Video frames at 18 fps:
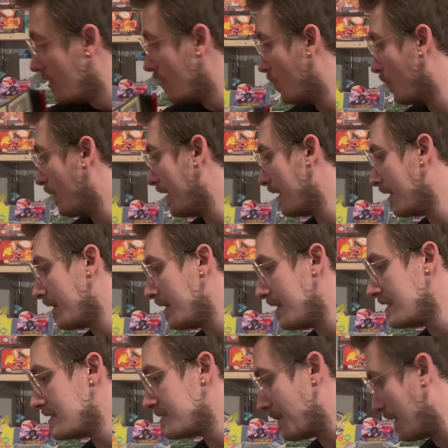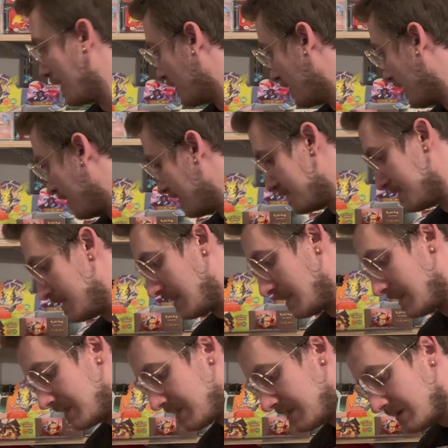Where is my Crown
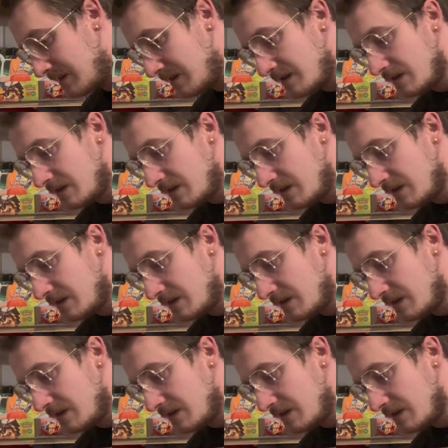Zenith?